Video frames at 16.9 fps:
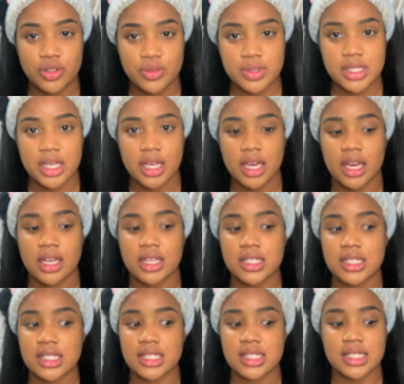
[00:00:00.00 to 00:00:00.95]
using it
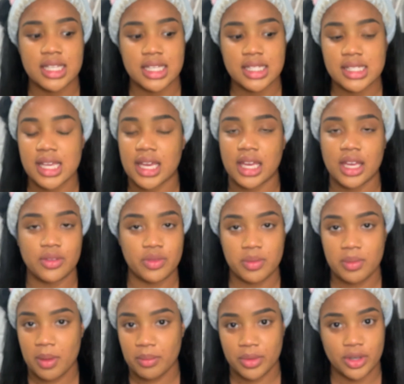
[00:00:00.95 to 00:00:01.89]
since I can
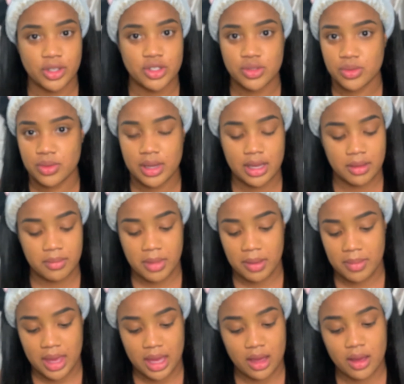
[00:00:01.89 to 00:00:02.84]
remember doing my
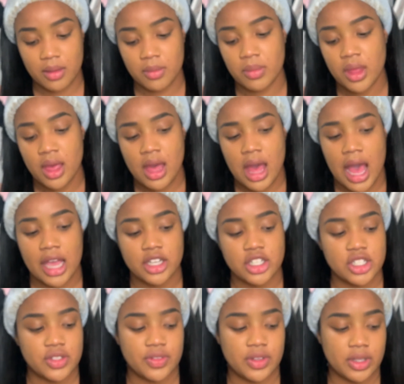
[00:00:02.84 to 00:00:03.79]
makeup. I
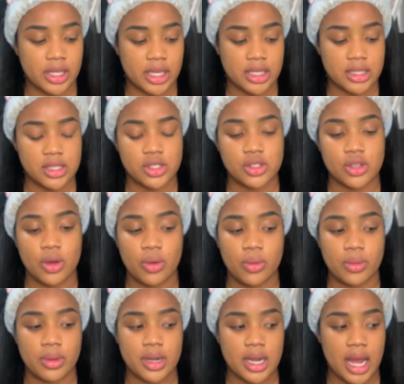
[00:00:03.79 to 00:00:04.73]
just feel like it's
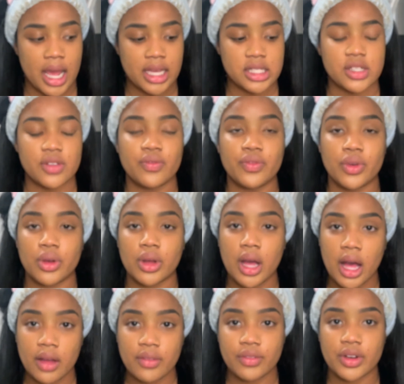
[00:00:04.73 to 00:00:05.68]
so nice and full
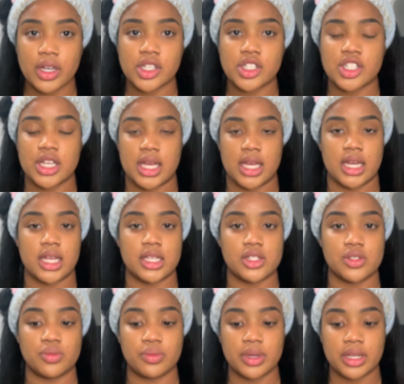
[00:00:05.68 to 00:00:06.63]
coverage. It
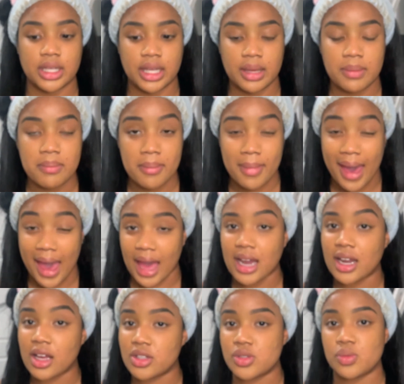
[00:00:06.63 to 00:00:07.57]
is really
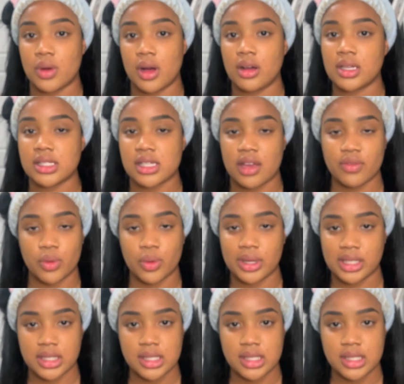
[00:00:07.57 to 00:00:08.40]
matte as well because I have oily